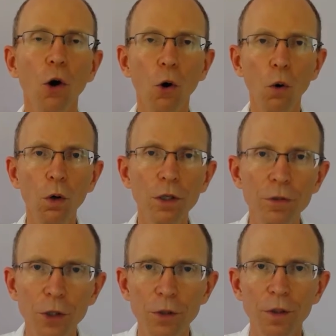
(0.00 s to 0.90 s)
all
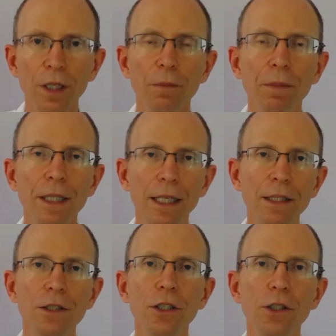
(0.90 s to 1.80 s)
of you
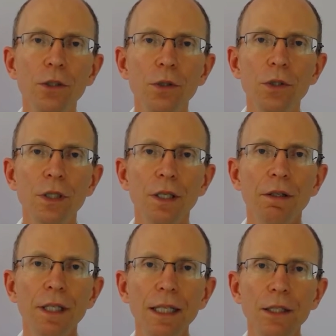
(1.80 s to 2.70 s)
begin to use
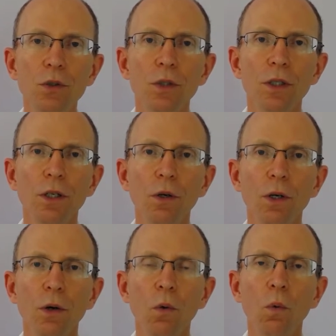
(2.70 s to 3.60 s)
these
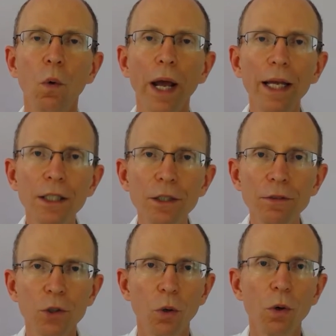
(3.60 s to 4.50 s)
ways
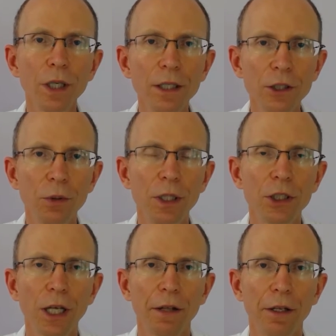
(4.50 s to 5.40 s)
of talking to
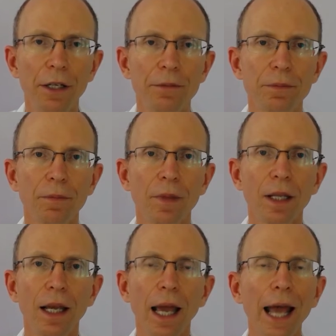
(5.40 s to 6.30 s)
each other
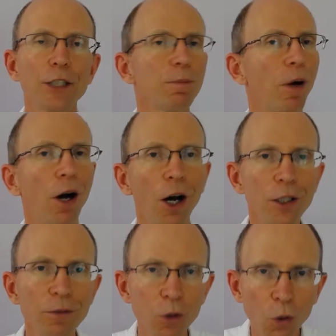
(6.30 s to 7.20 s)
as
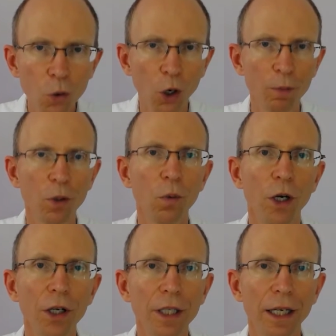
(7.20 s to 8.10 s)
part of your normal
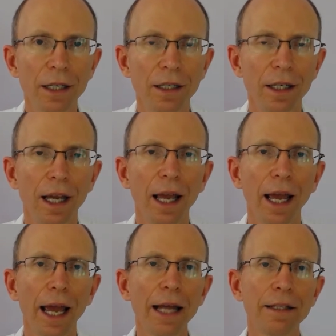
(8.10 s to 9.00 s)
working,
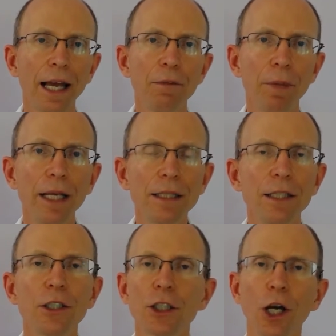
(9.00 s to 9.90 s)
and that makes
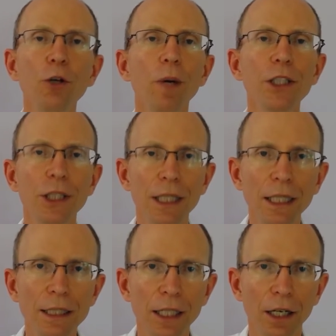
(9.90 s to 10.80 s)
it so much
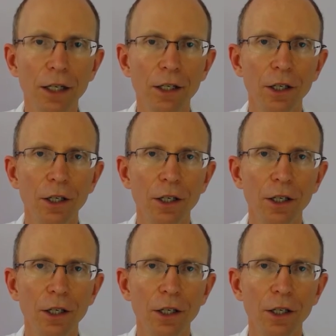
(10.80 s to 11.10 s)
easier